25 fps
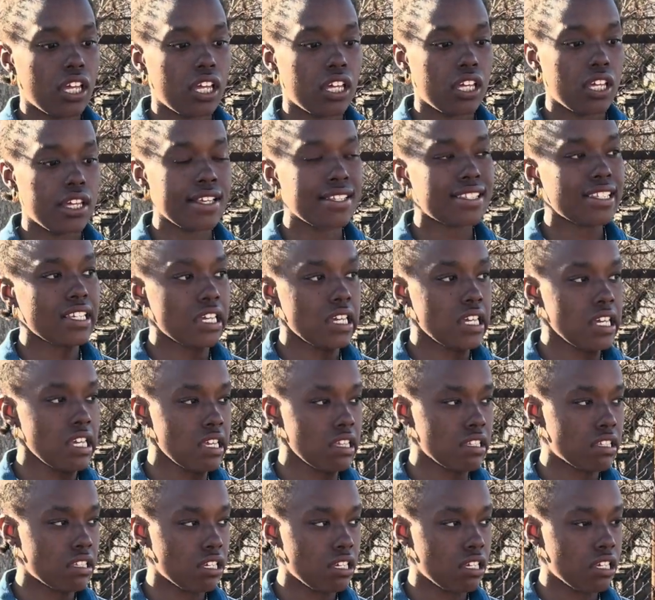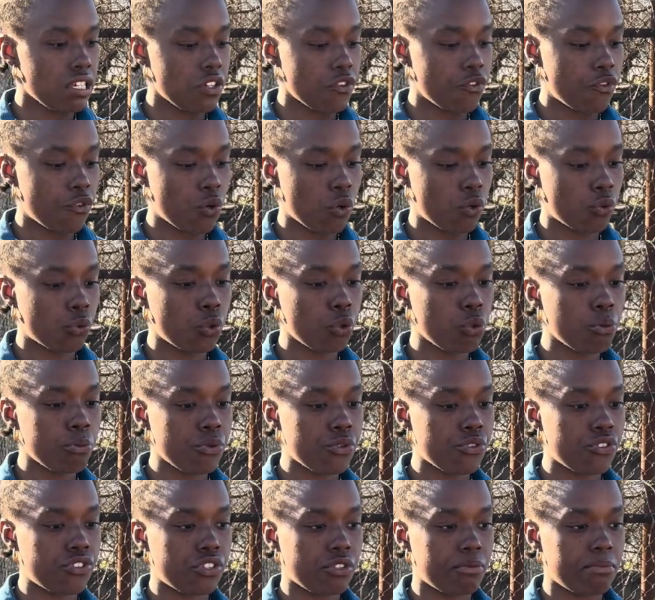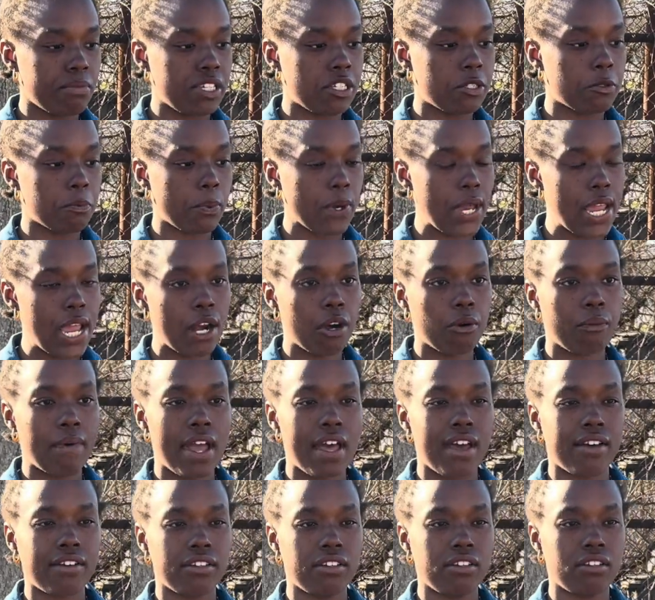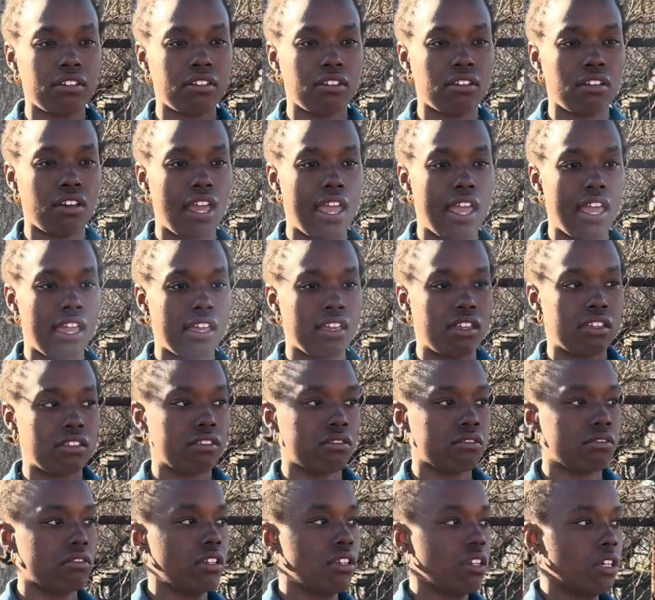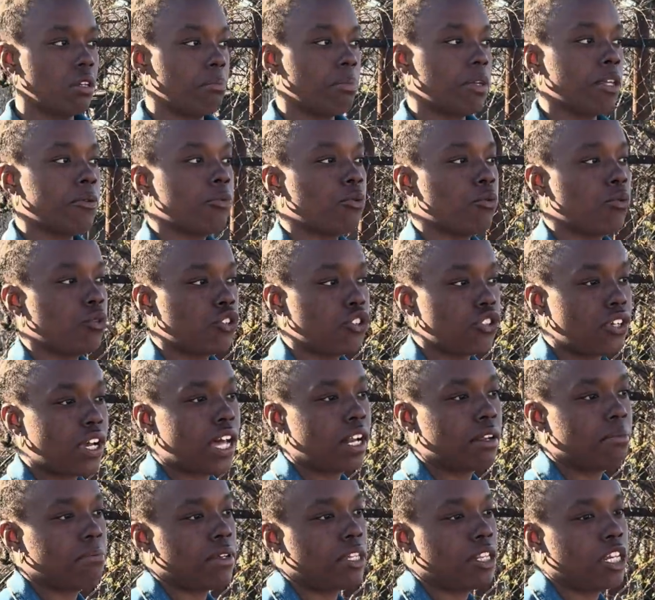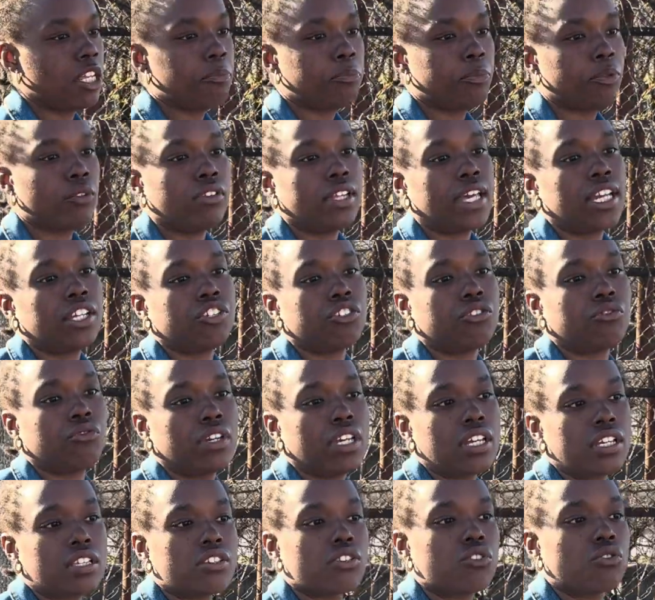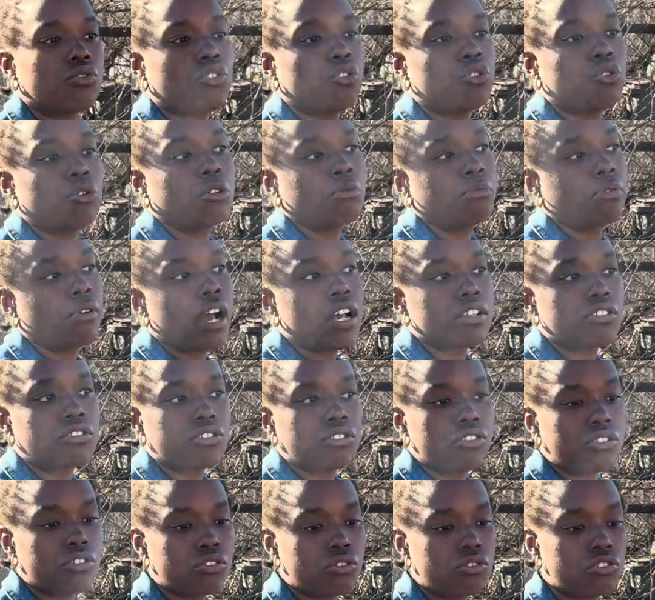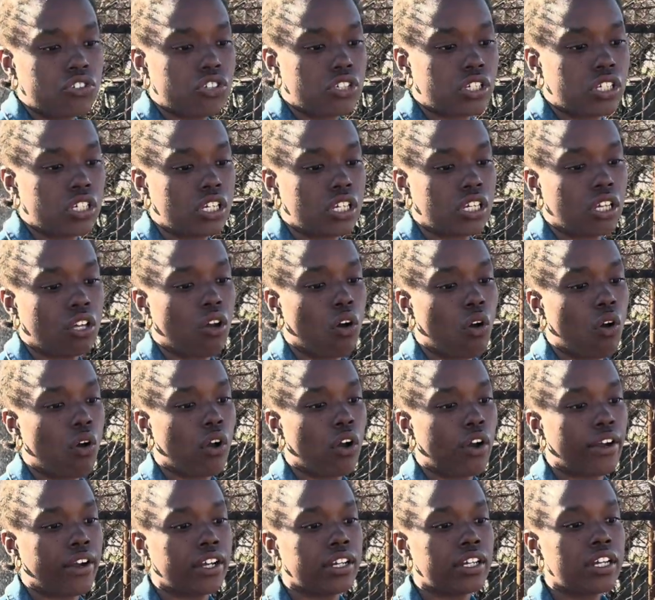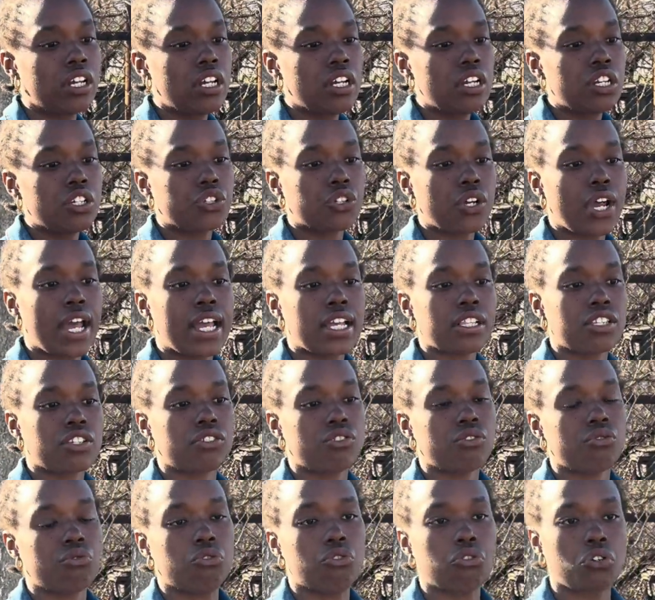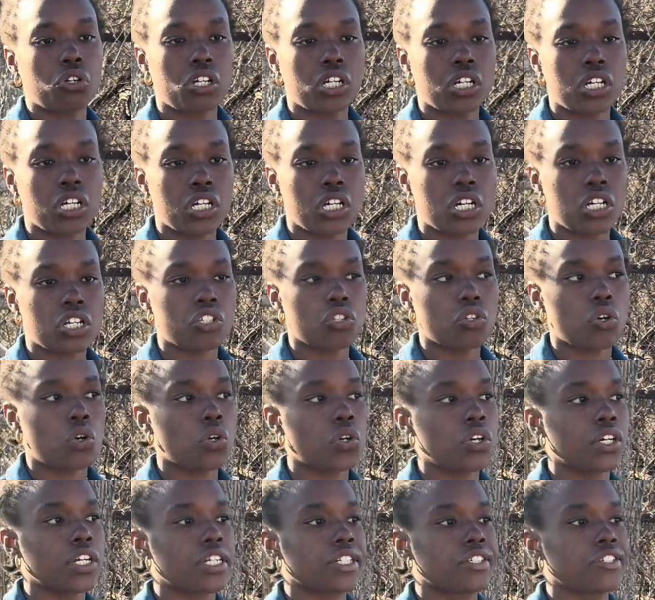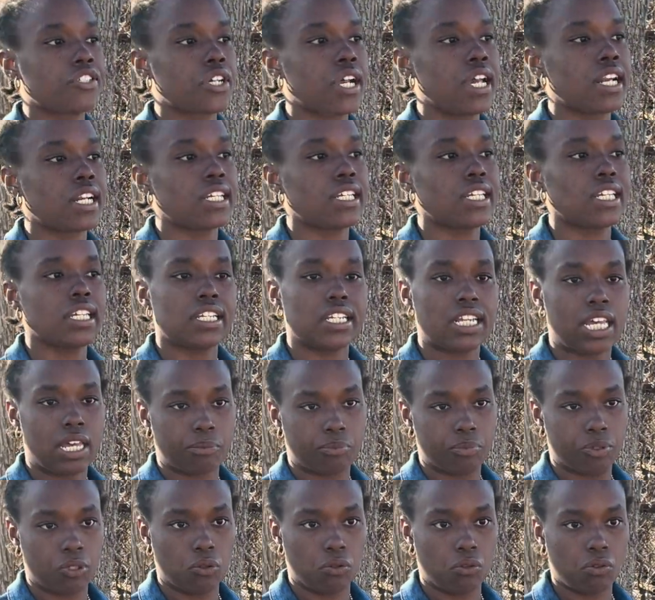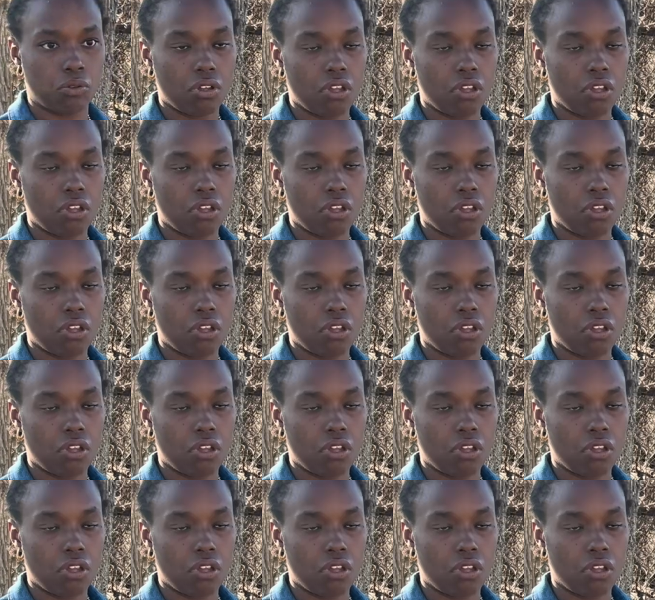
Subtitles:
it's easy for rumors to be spread around here, and people will try to manipulate you into doing prostitution or trying to do drugs or trying to kidnap you.